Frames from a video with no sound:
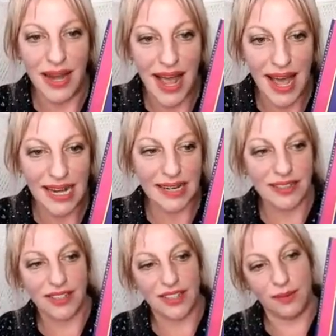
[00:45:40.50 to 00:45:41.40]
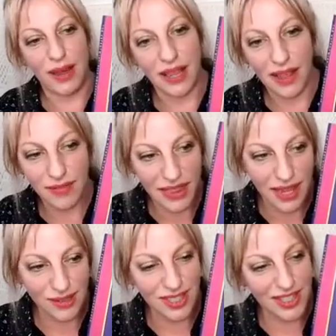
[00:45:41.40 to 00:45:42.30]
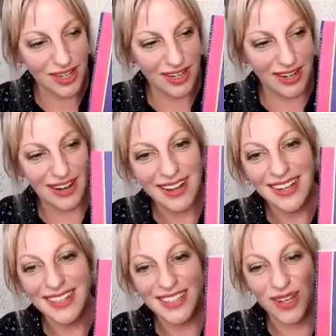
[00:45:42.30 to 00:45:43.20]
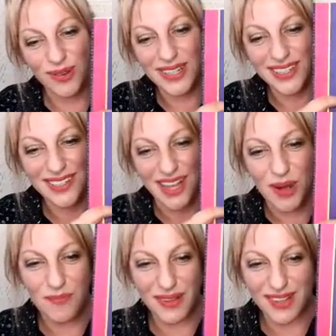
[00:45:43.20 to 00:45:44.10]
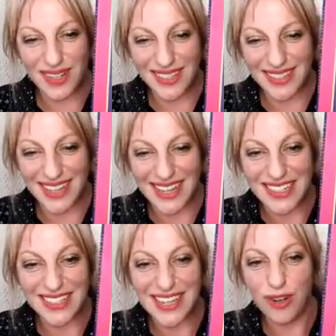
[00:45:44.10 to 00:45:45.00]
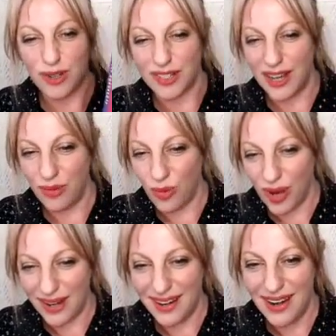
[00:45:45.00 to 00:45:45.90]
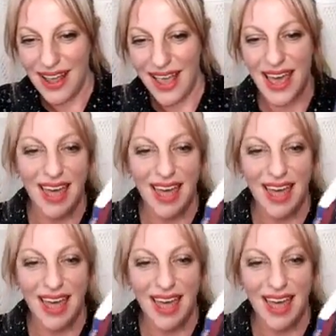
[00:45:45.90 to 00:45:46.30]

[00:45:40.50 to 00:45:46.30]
I'm an addict. My 11th house sun. So this is the single side one,